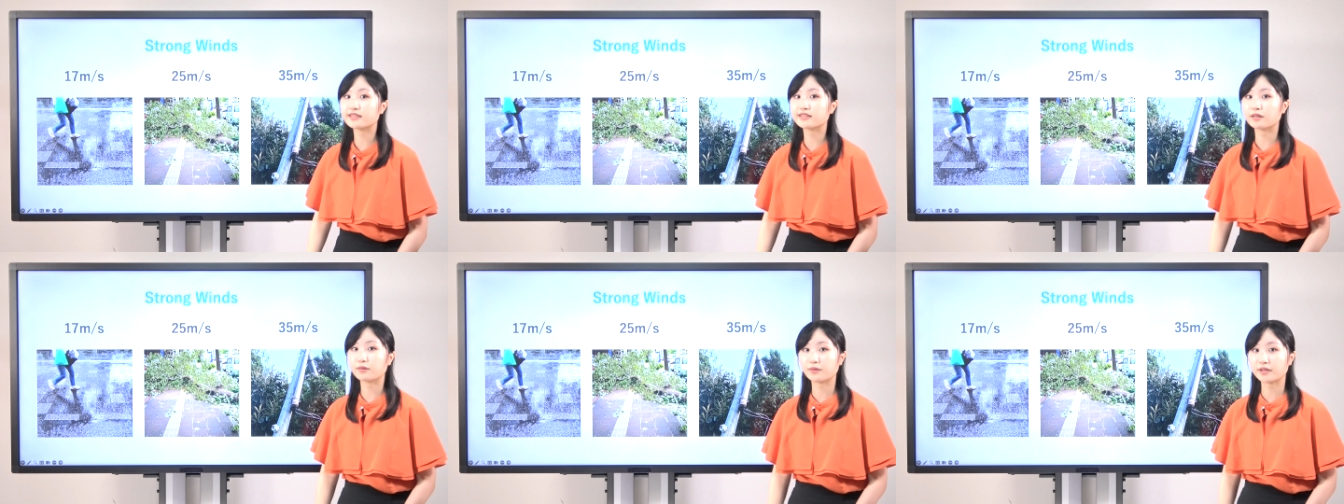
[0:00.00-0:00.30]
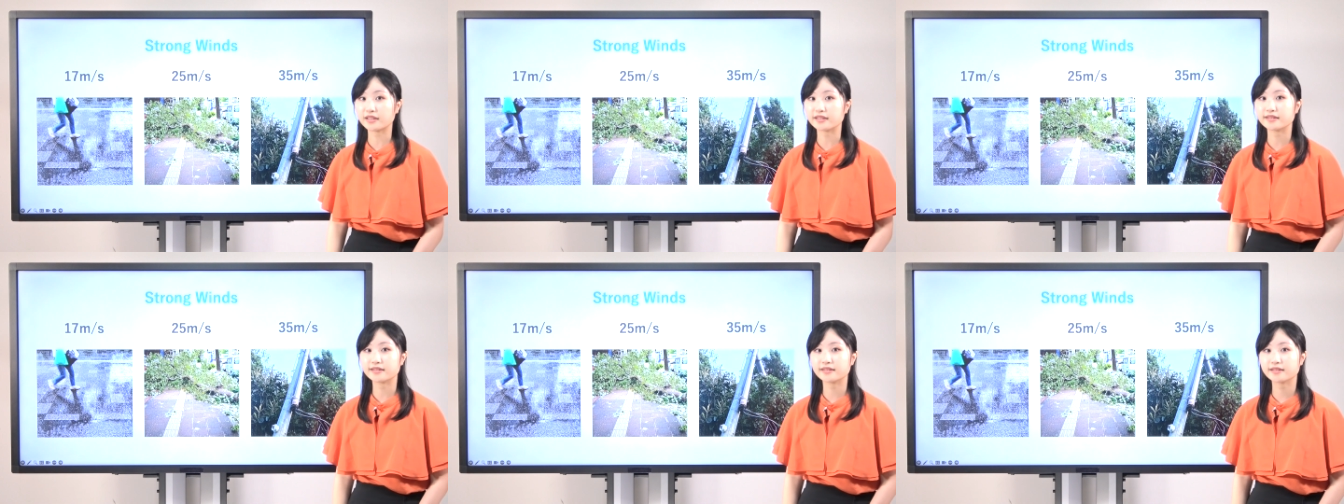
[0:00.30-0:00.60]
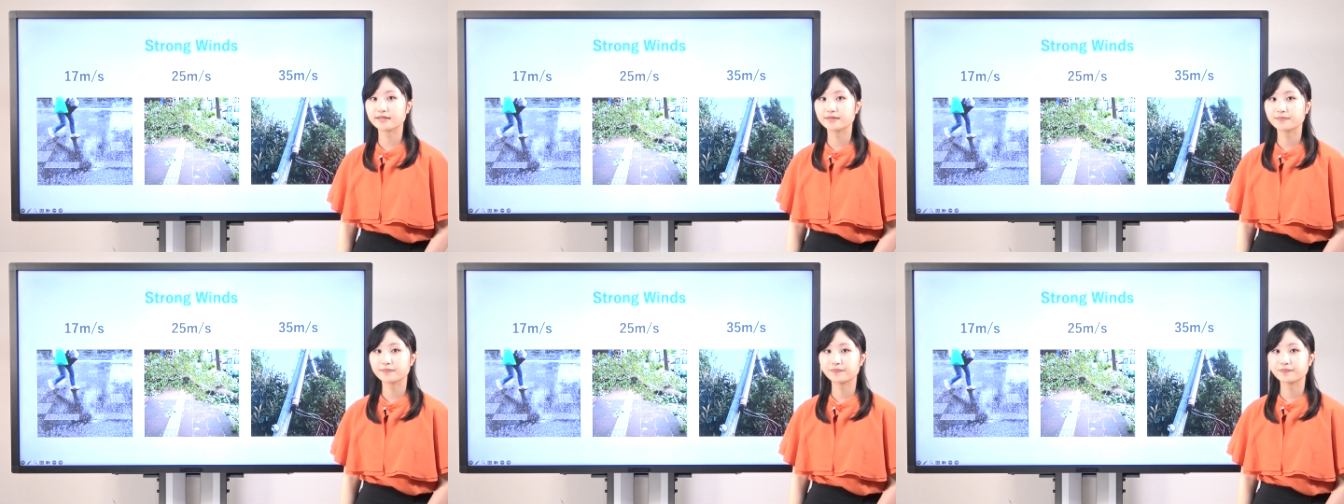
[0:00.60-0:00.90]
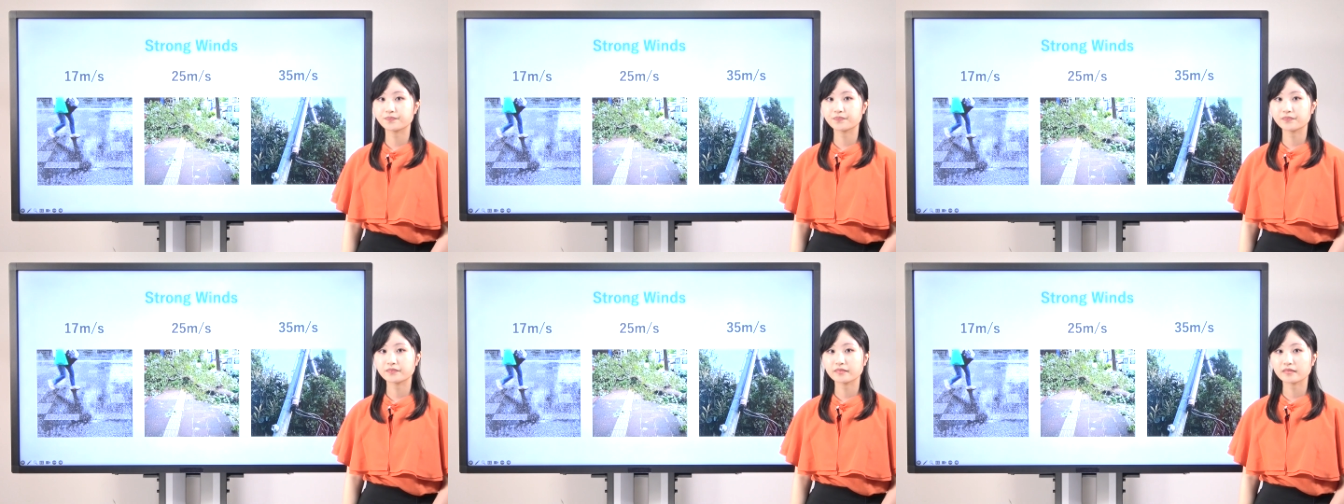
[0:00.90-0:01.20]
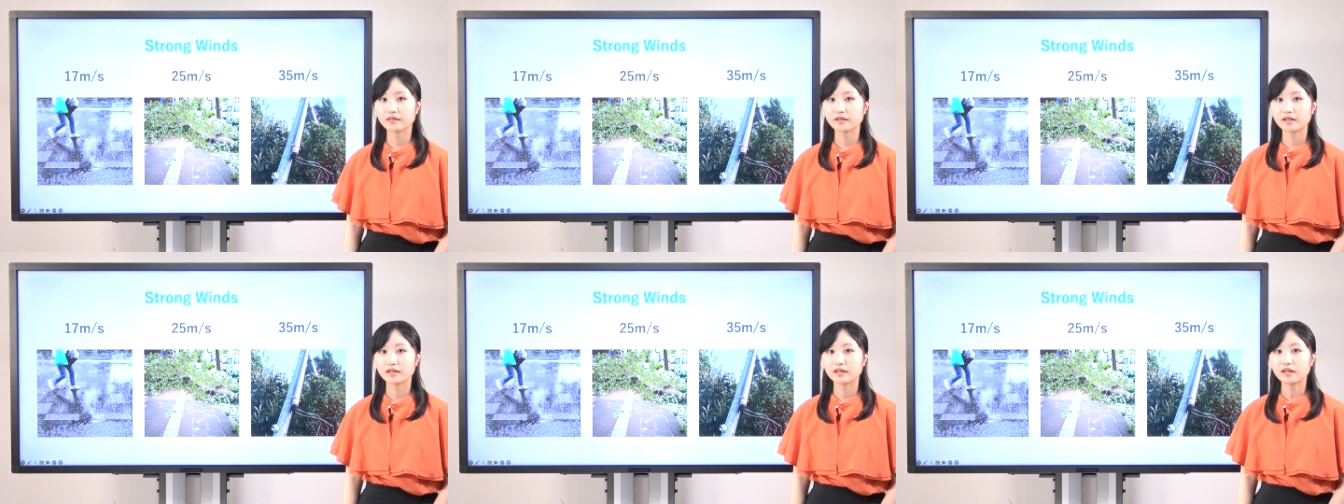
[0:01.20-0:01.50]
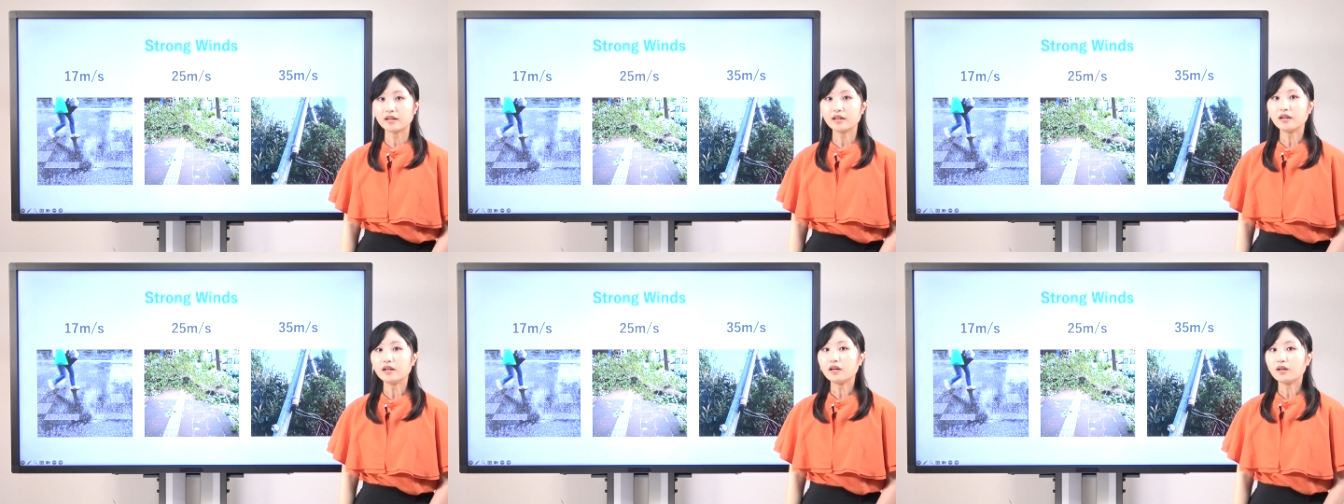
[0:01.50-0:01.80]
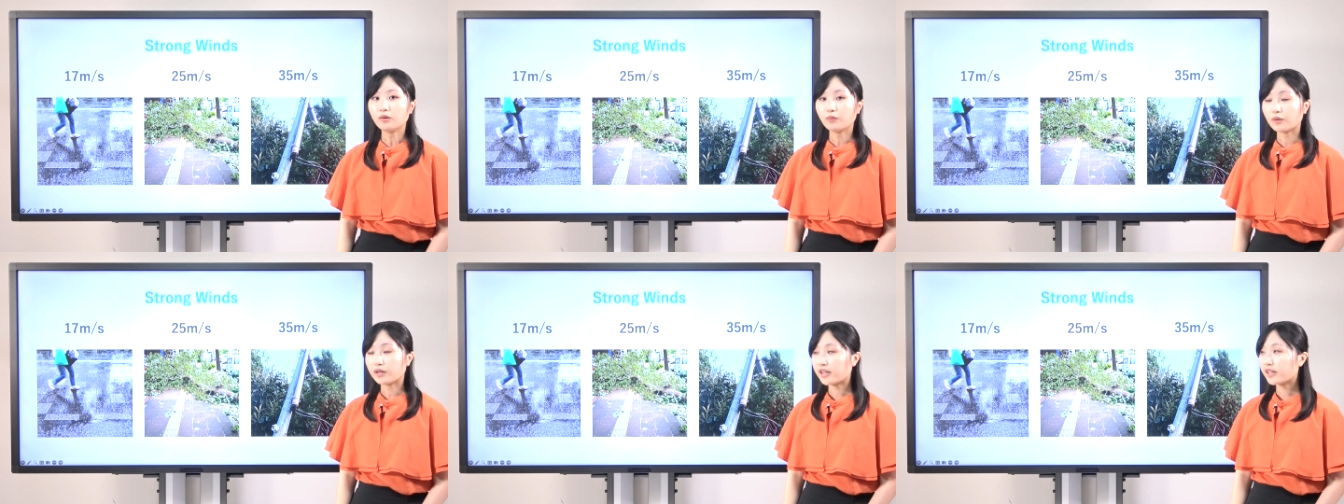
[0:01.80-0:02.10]
the wind.
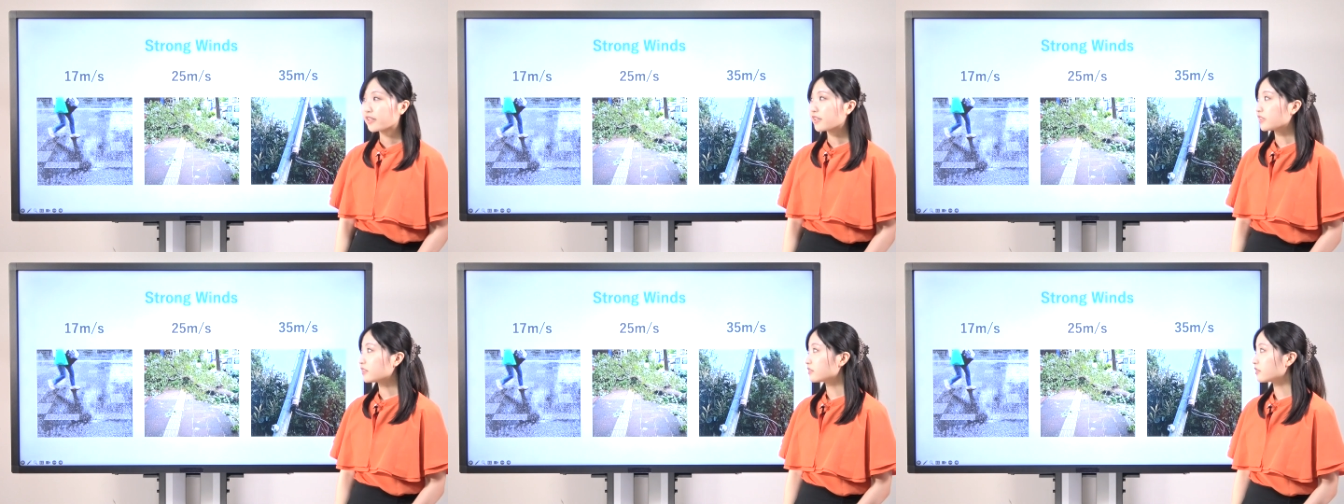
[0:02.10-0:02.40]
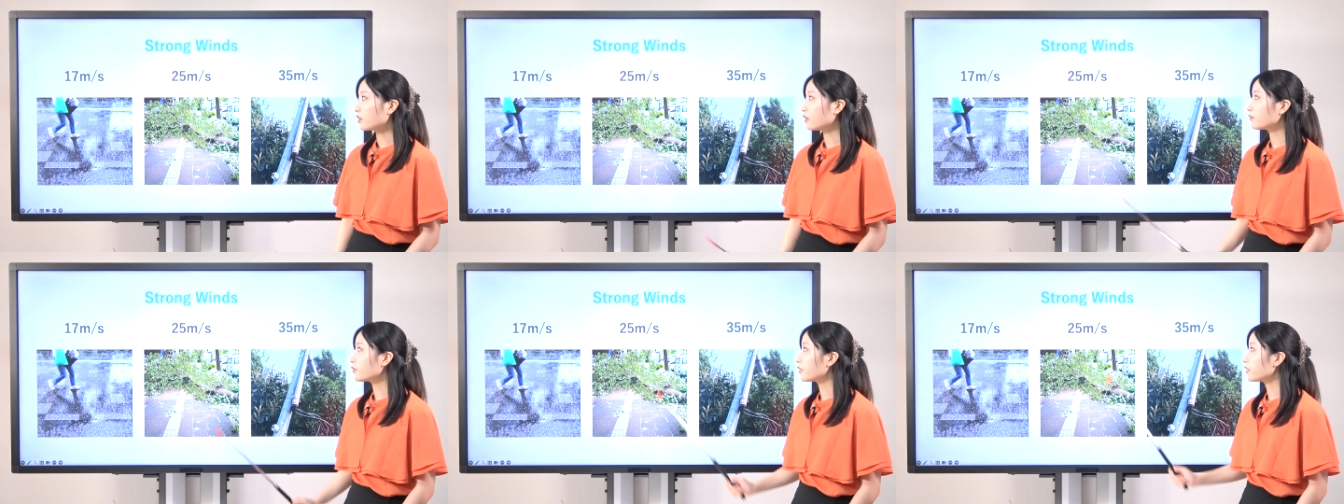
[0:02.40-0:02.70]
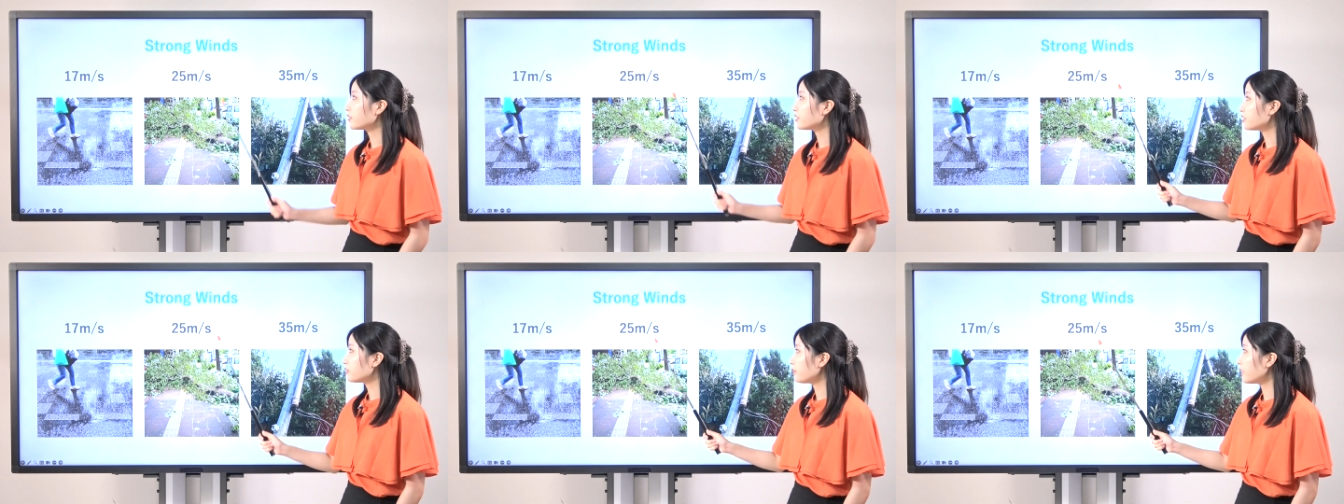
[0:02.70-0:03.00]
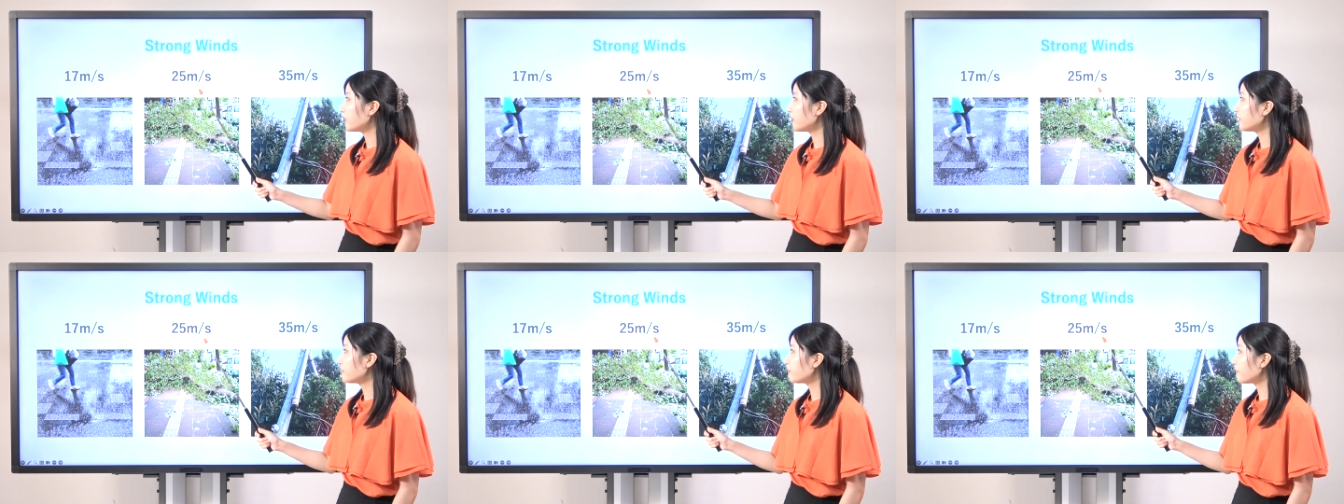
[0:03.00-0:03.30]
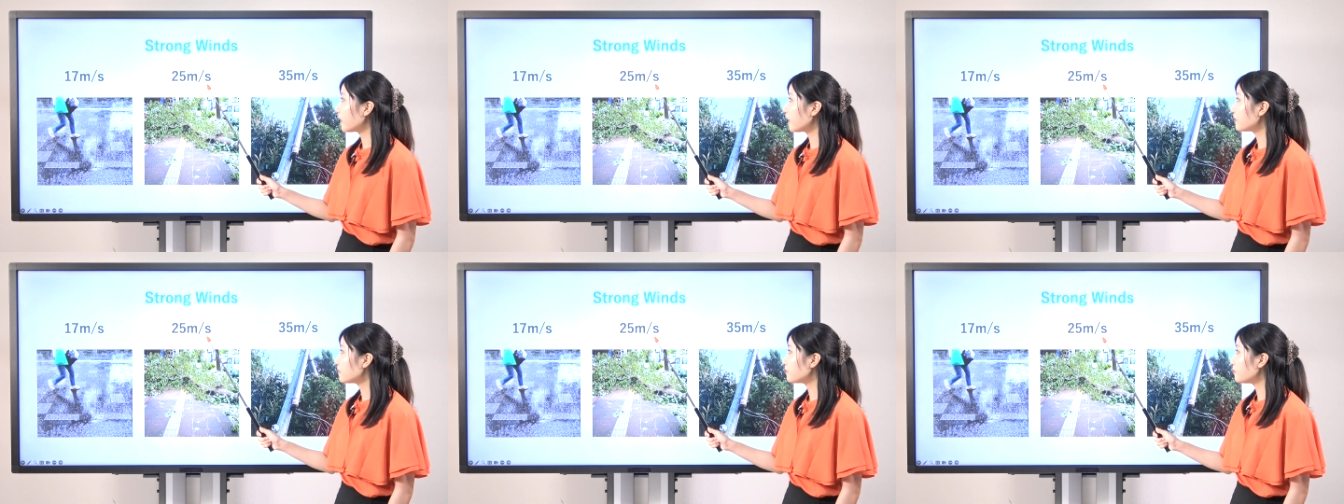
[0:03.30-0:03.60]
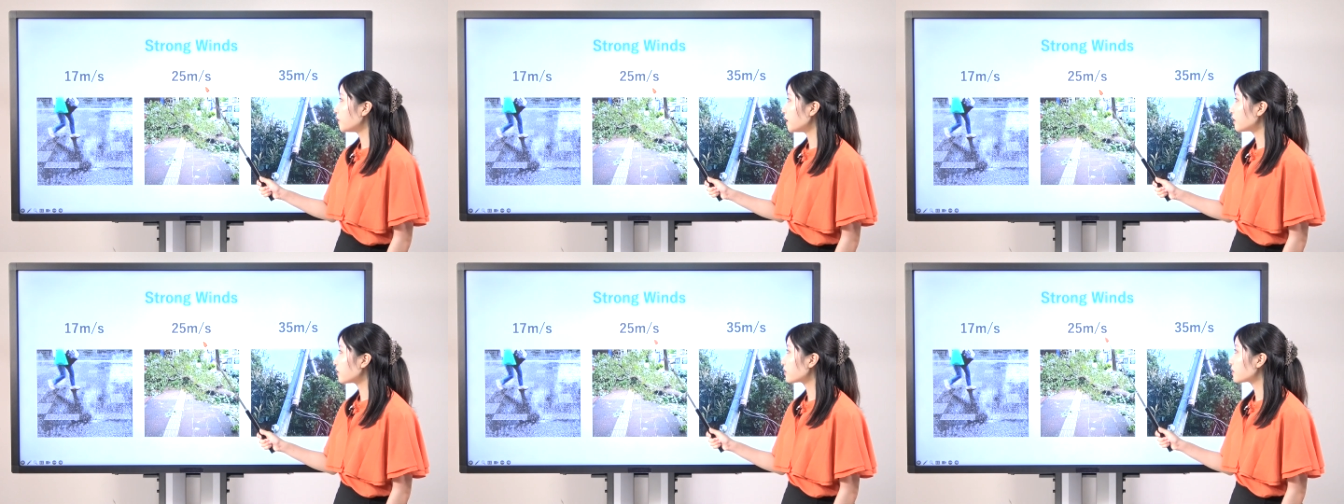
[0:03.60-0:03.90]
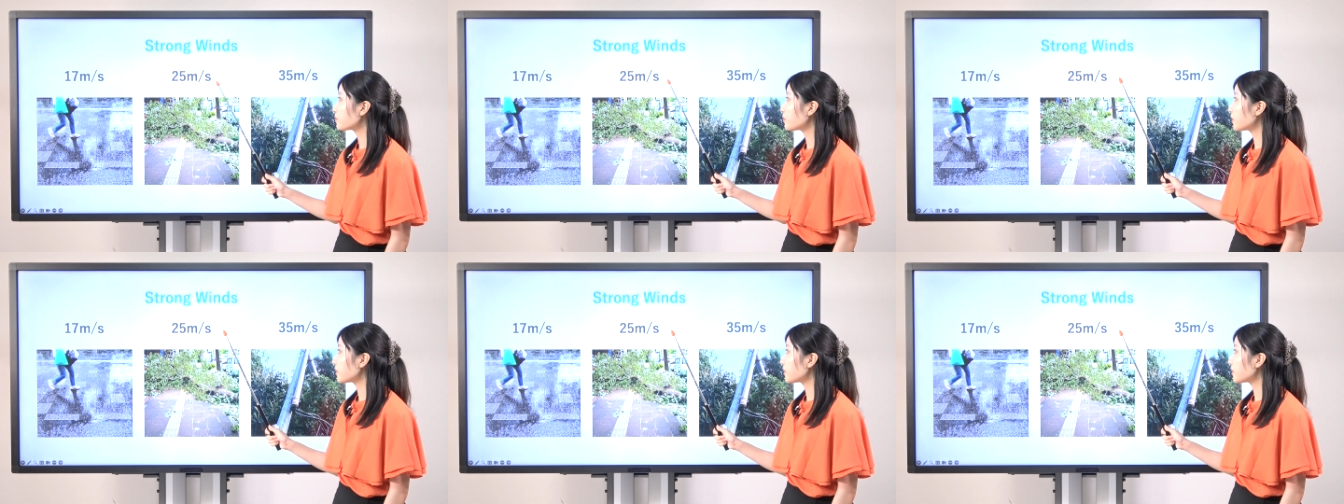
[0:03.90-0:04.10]
When it gets over 25 meters per